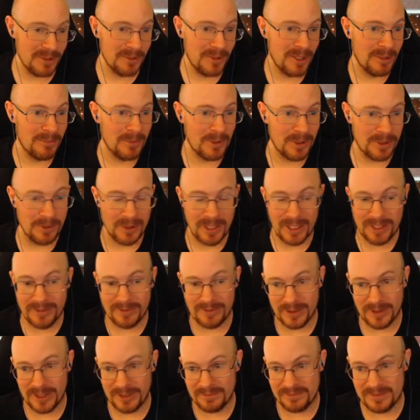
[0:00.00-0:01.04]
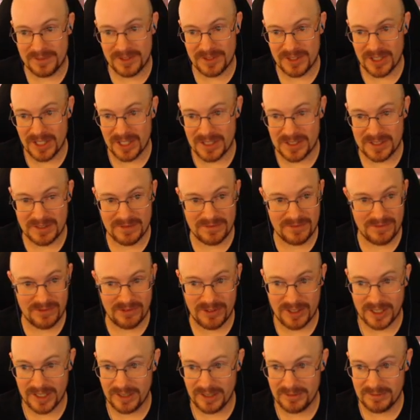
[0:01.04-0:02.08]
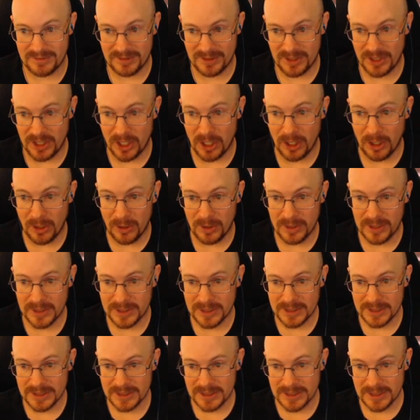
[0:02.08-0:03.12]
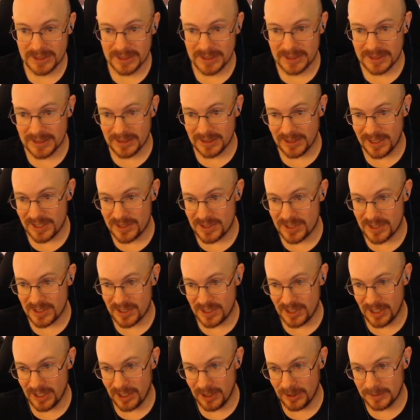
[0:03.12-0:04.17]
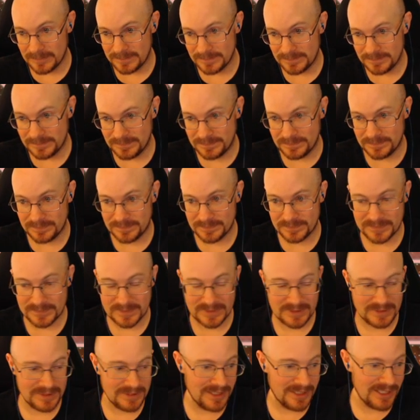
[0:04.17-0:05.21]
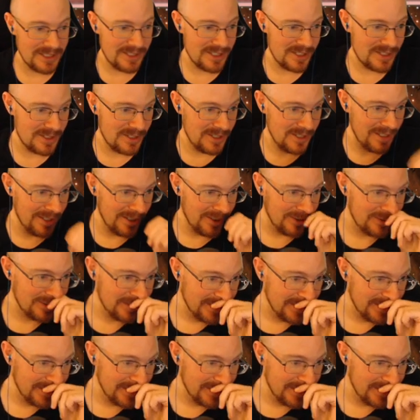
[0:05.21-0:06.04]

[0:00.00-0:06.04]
one more run if we just friggin' go. Let's just go. Let's just go.